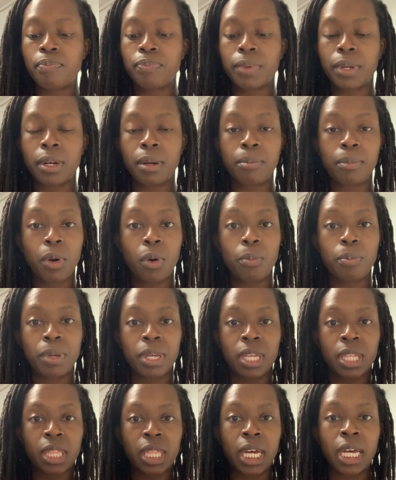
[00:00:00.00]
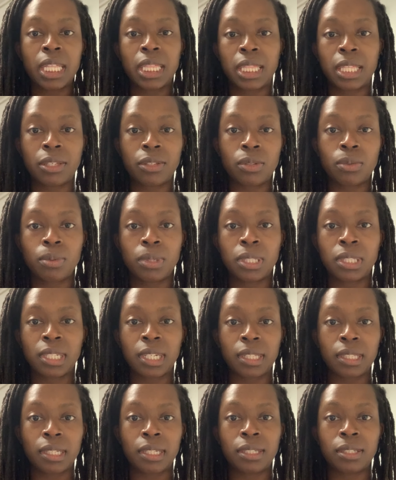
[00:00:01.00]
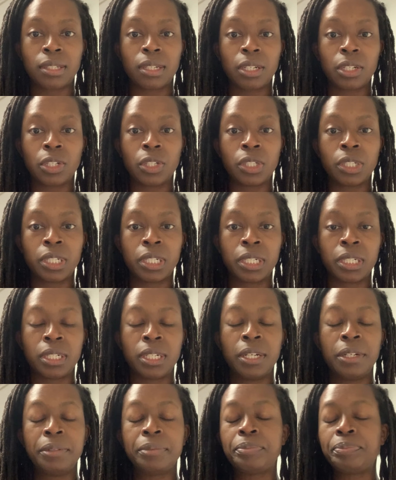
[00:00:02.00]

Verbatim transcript: But I'm hoping that this was at least a good